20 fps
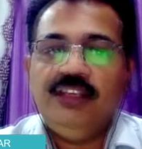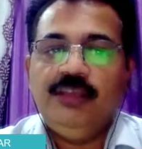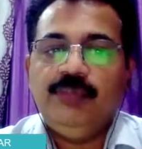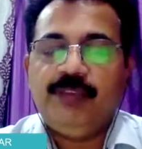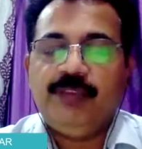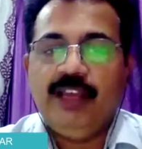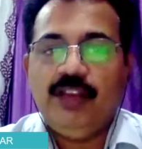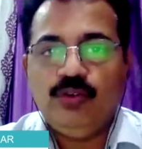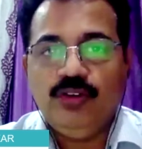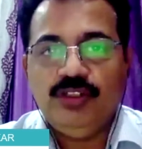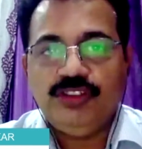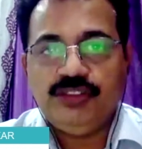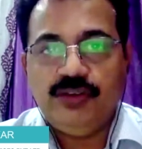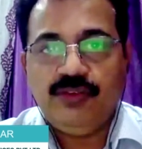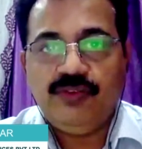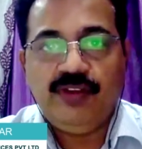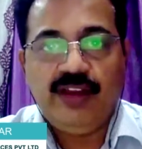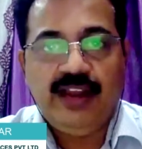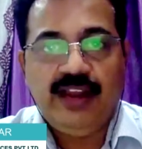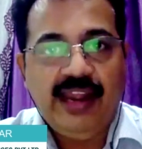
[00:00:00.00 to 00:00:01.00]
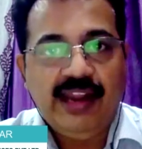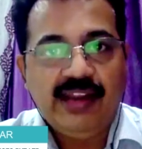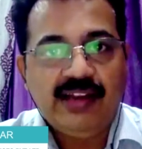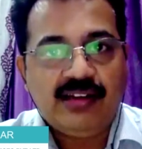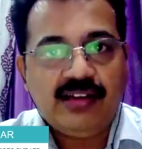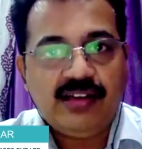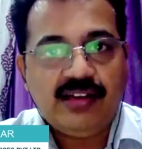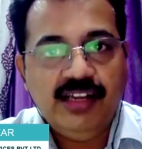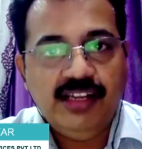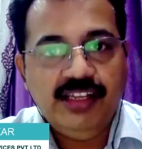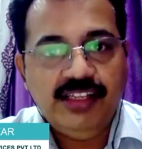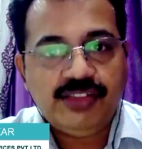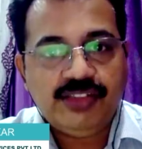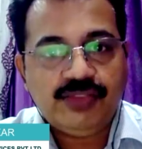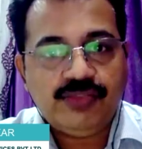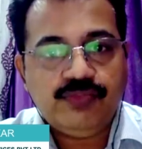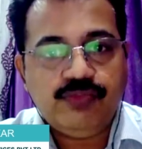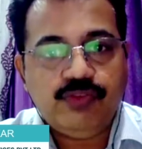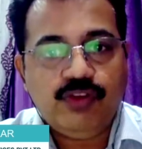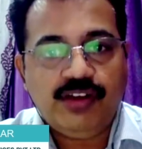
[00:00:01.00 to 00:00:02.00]
Keep calculation of at
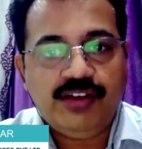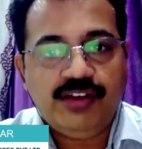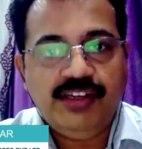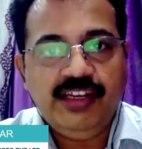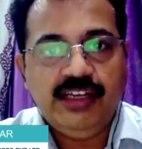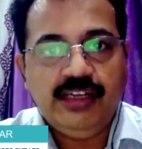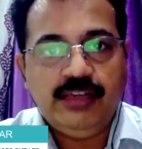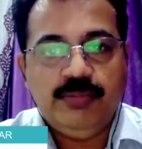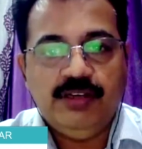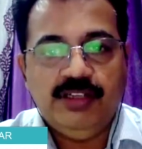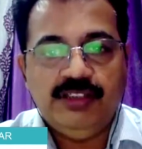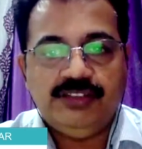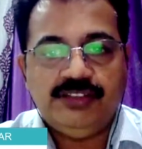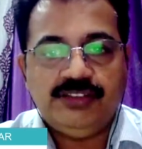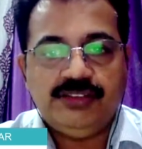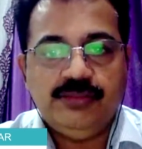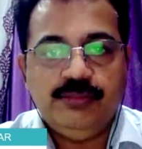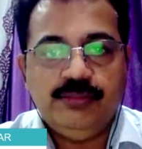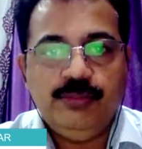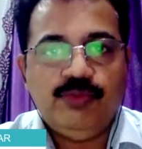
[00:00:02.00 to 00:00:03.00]
least 48 months